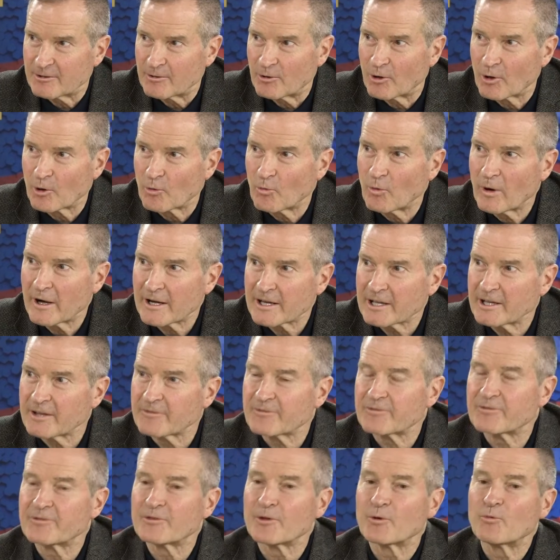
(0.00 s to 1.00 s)
Or what
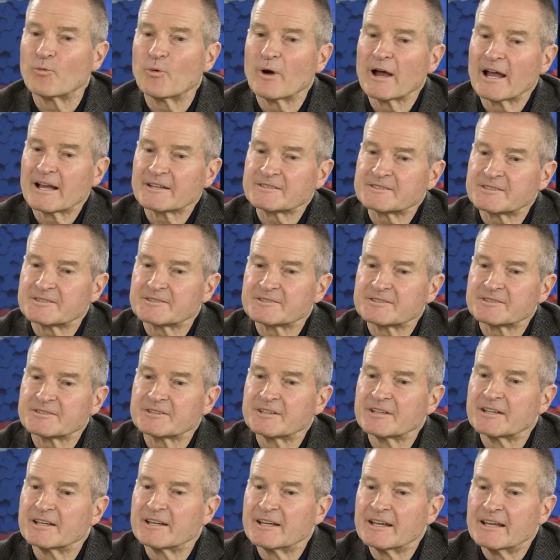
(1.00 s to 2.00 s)
if the West
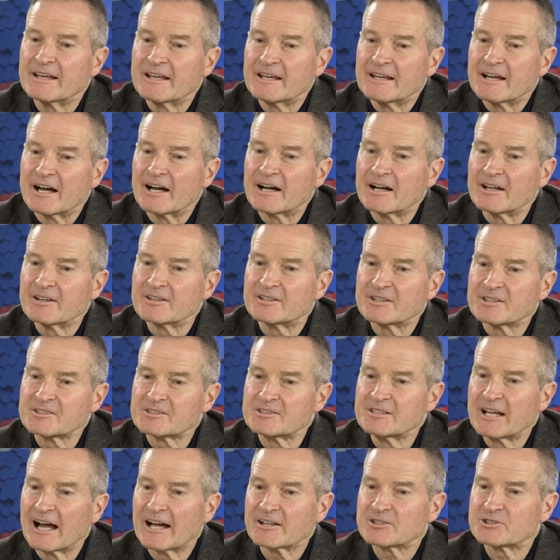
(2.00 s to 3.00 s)
does
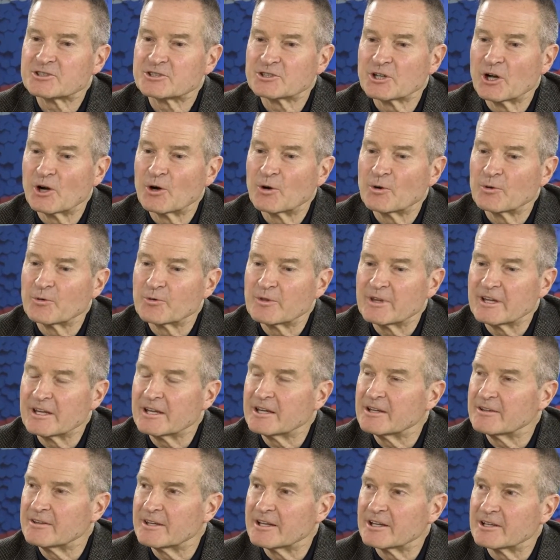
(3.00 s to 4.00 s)
not show
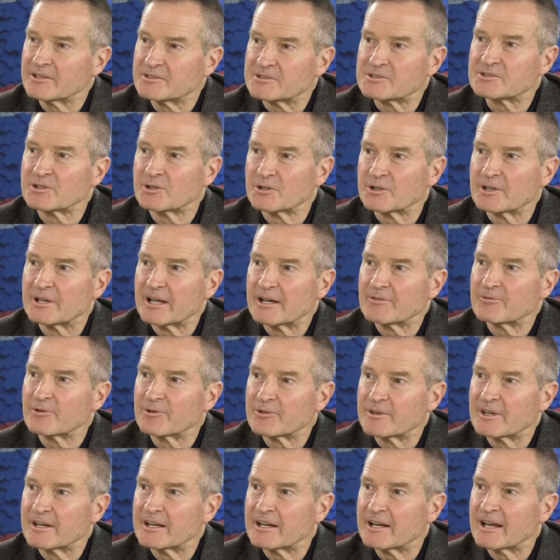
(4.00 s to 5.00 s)
the concerted
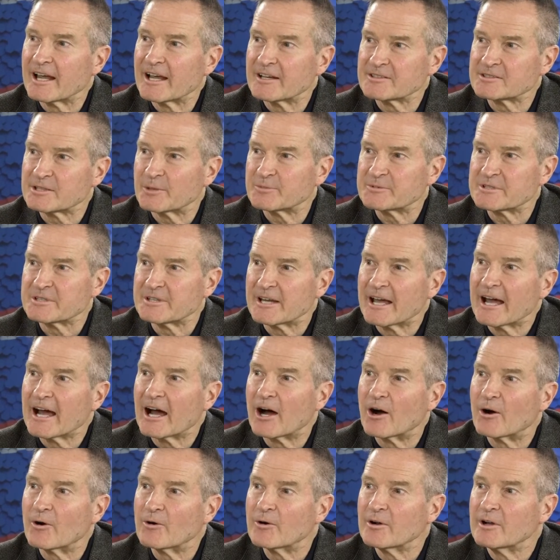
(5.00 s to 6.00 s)
effort that it has up to
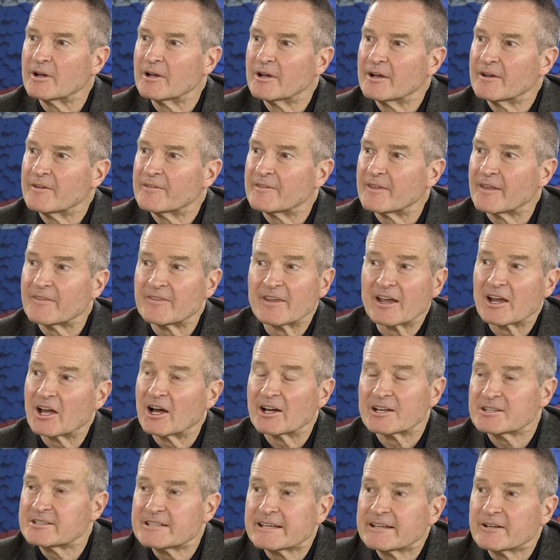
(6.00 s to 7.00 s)
now, that they
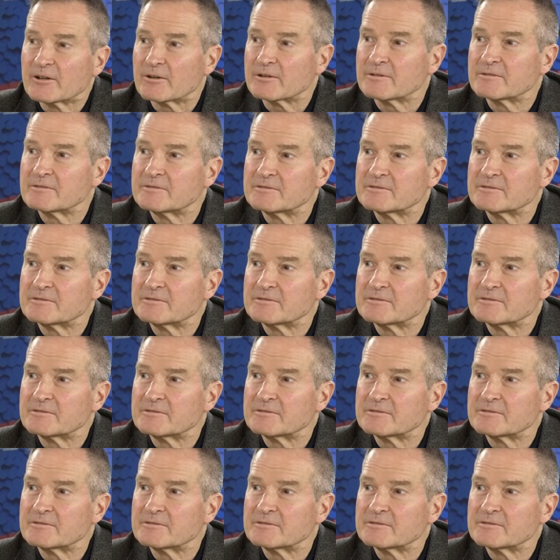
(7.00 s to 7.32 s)
cut a deal?